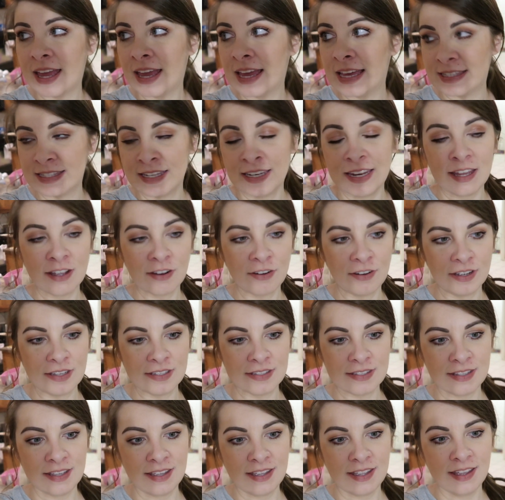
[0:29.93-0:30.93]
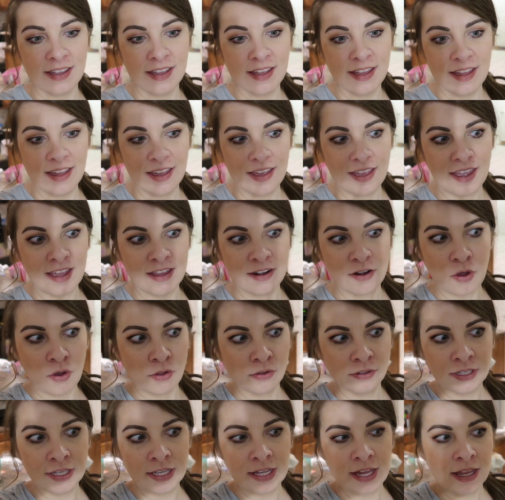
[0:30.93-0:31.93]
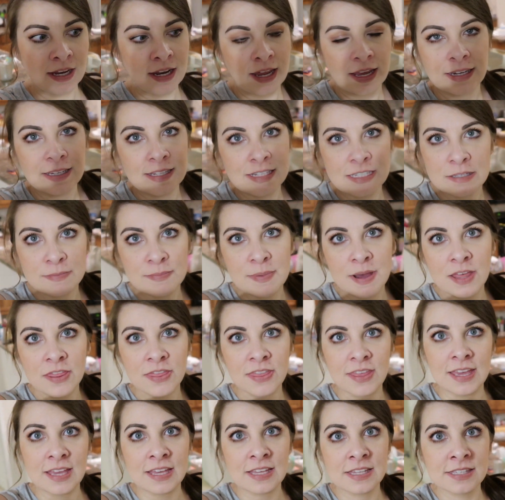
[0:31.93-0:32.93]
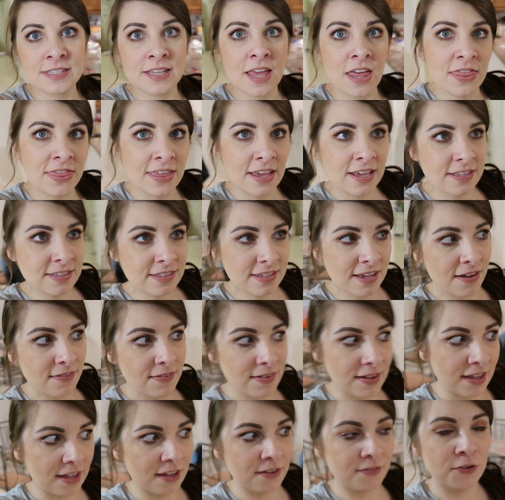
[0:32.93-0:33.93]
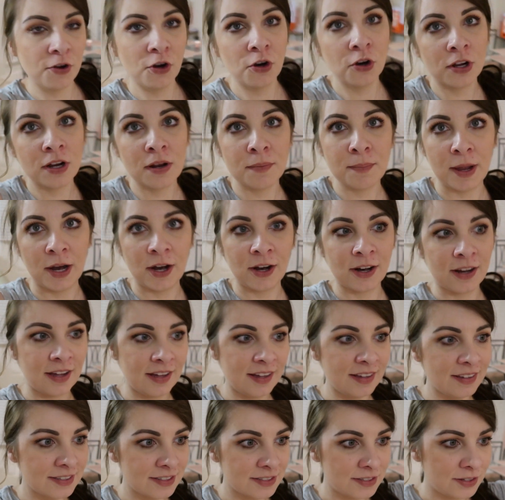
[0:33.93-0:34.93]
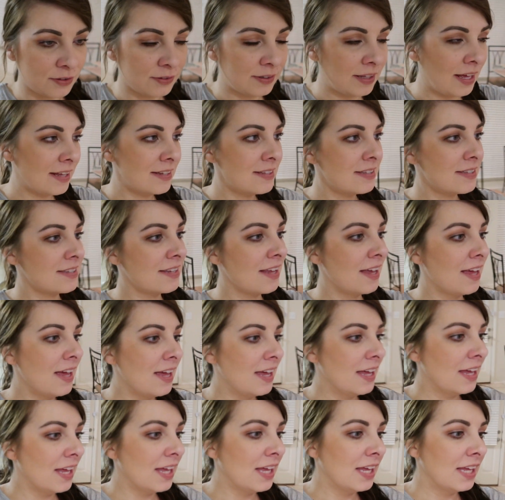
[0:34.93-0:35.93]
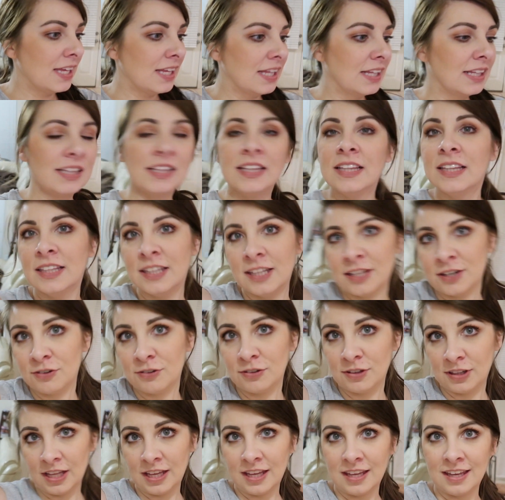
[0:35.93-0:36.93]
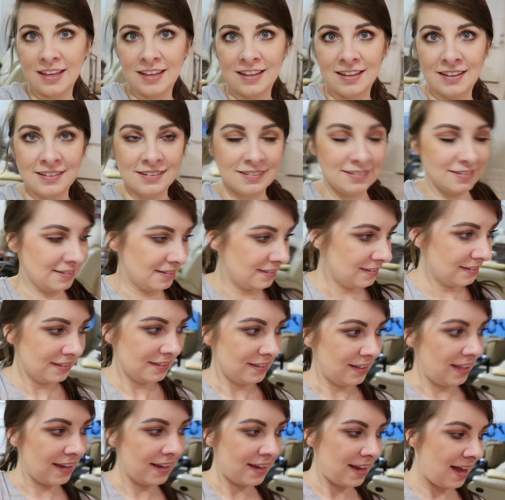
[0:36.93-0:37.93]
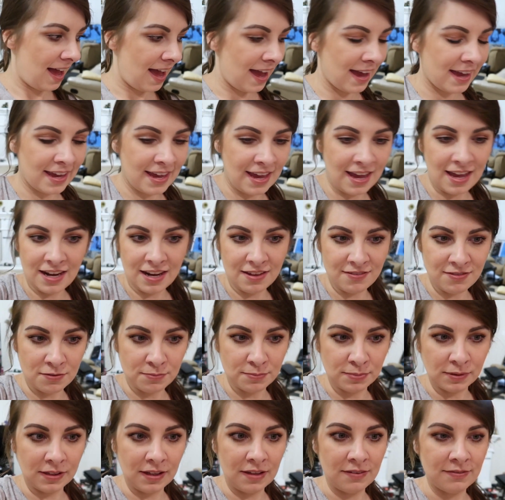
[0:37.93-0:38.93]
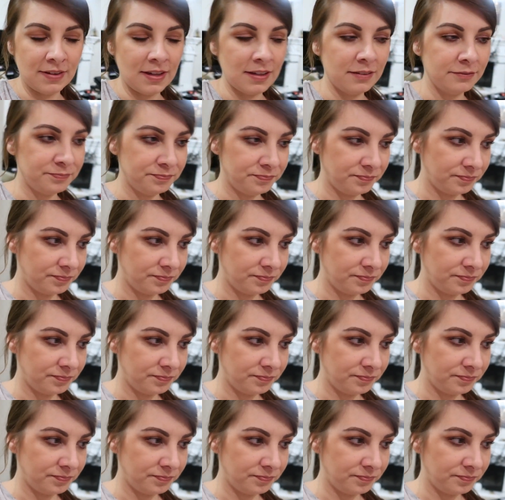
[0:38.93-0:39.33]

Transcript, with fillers: Isn't that crazy? And only in like this month is Thanksgiving if you're in America. So that's literally like I can't even believe it.